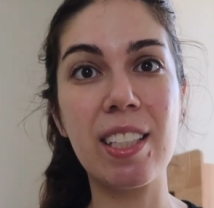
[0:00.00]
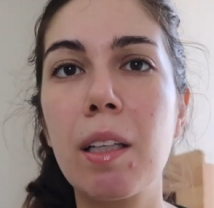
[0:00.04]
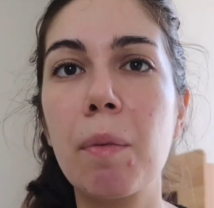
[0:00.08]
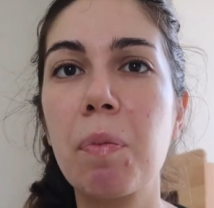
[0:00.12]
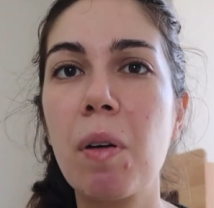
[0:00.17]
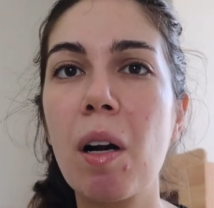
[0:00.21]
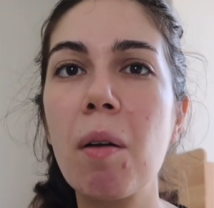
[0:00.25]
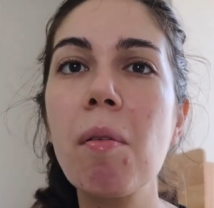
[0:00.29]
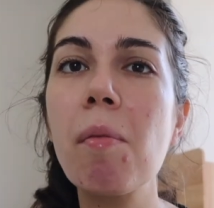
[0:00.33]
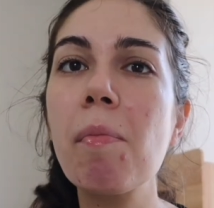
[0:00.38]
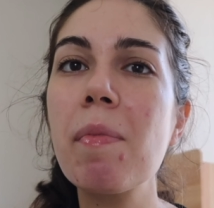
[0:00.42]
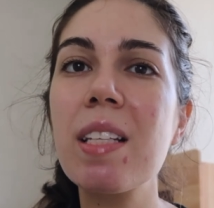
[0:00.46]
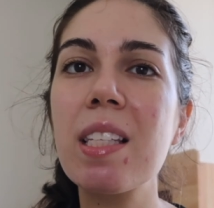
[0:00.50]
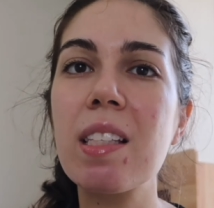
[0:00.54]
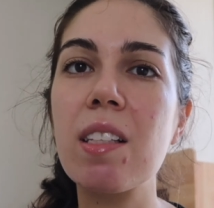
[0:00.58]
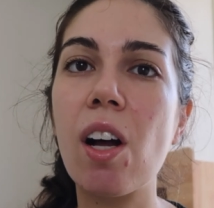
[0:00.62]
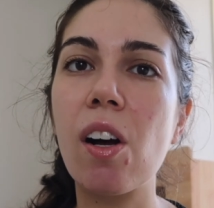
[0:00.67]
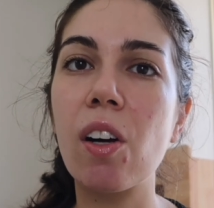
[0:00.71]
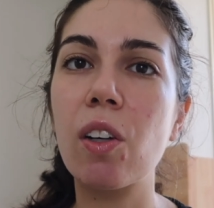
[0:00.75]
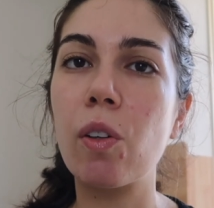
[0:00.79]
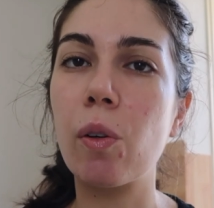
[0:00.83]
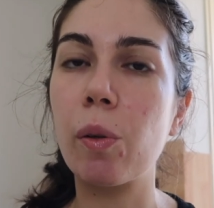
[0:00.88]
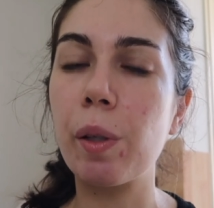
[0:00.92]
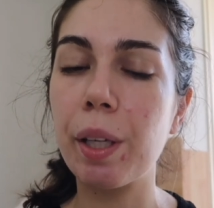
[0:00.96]
The problem is
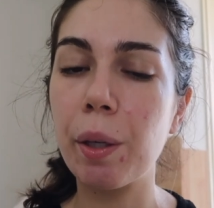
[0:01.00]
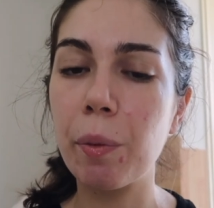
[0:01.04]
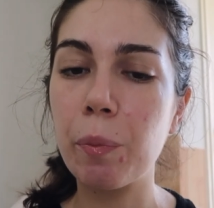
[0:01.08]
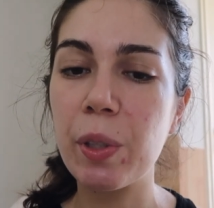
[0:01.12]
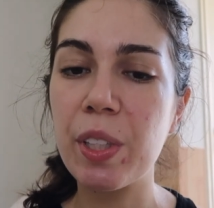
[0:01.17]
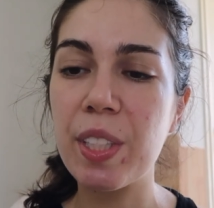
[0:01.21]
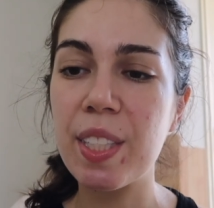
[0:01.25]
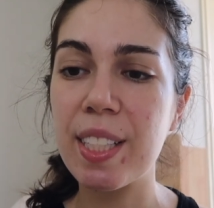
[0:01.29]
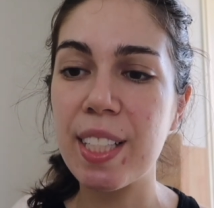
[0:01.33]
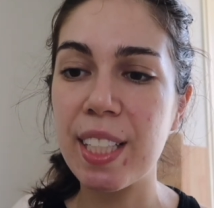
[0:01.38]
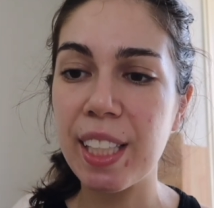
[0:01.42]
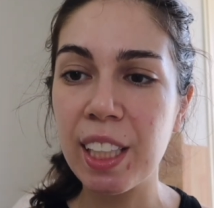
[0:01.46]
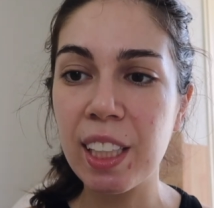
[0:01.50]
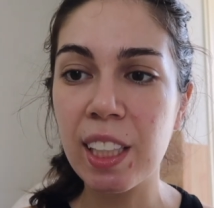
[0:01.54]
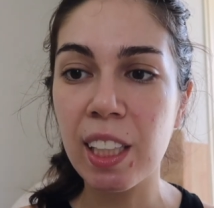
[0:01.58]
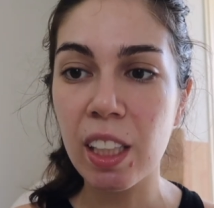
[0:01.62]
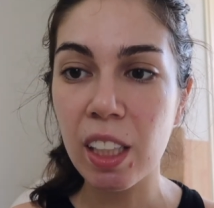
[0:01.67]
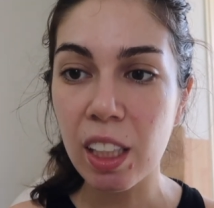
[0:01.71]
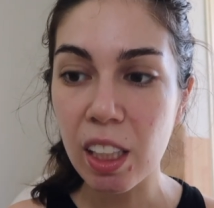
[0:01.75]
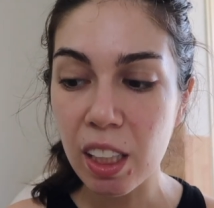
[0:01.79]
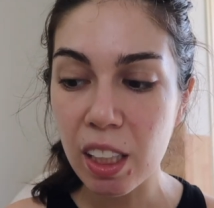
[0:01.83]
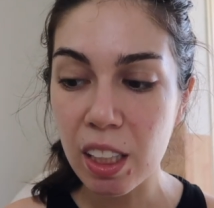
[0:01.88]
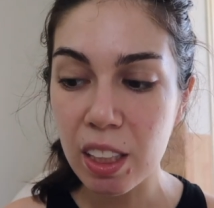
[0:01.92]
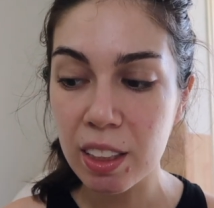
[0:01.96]
not going with C
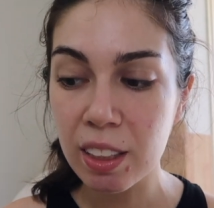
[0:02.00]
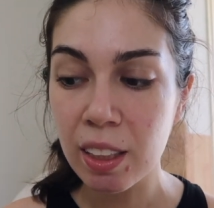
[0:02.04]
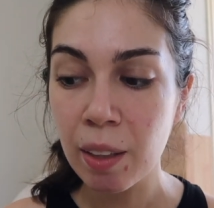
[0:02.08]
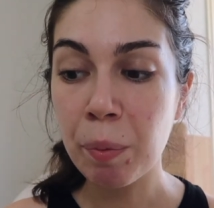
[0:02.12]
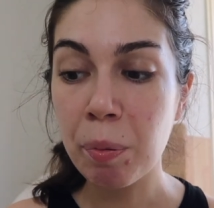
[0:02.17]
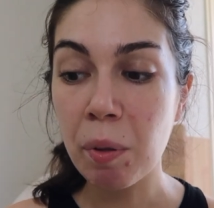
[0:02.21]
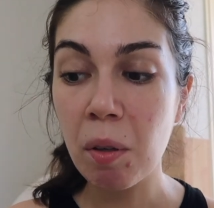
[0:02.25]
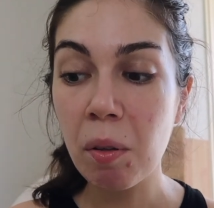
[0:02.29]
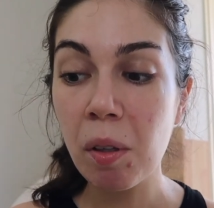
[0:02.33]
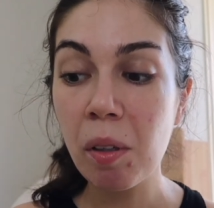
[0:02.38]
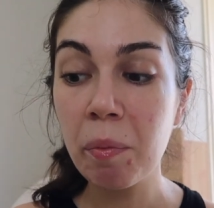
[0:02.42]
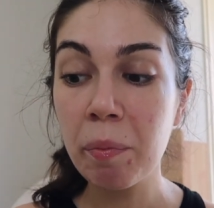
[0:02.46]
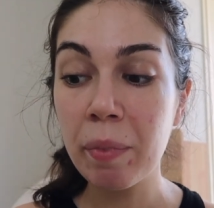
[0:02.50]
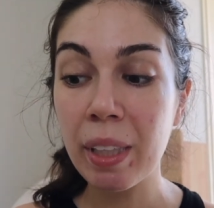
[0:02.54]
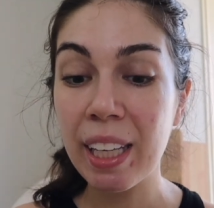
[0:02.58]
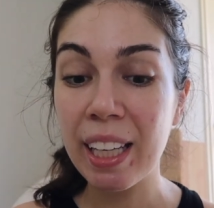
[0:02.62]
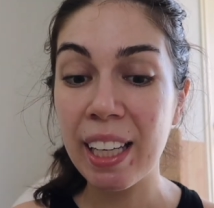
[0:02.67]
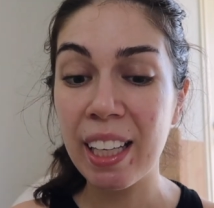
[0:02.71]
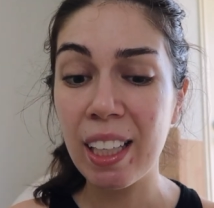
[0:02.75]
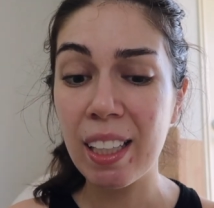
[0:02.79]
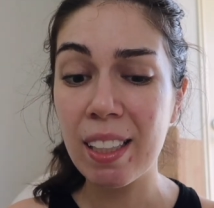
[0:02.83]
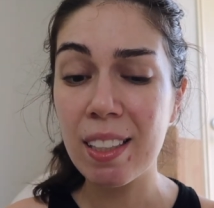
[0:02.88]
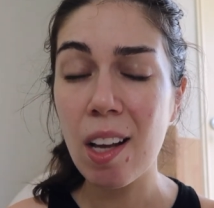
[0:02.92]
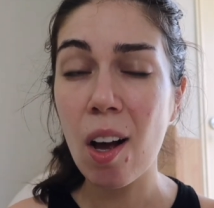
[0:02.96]
curves. The problem
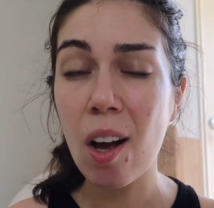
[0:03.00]
is